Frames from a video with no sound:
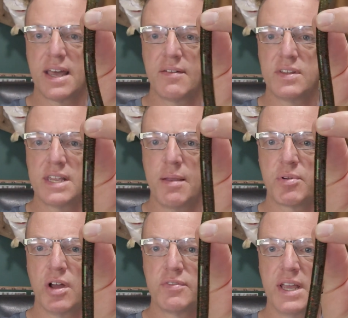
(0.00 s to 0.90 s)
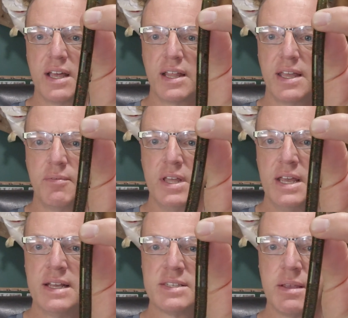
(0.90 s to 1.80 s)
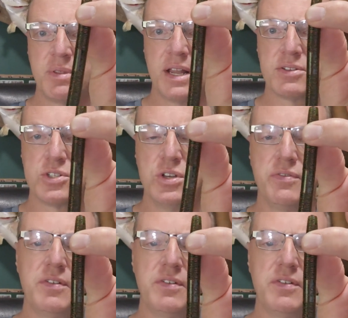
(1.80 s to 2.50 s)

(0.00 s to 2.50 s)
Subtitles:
of the tapered off tail end. Something else too, if you've